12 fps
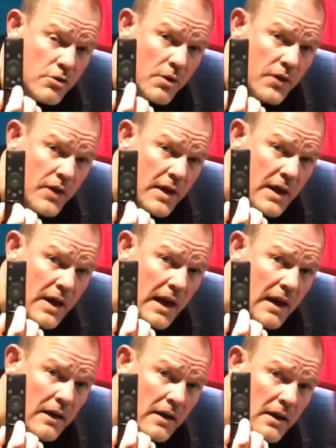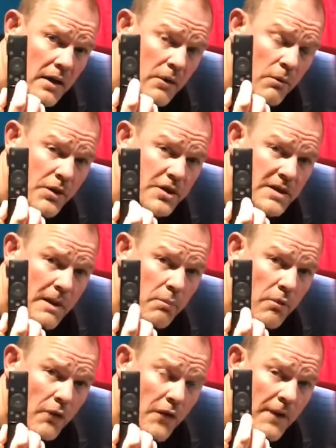with the
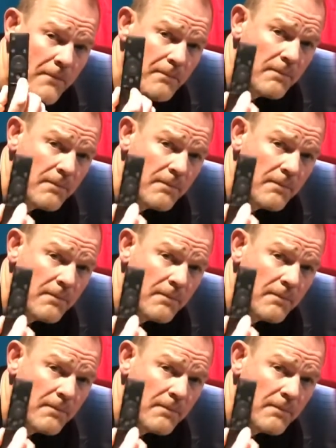subwoofer.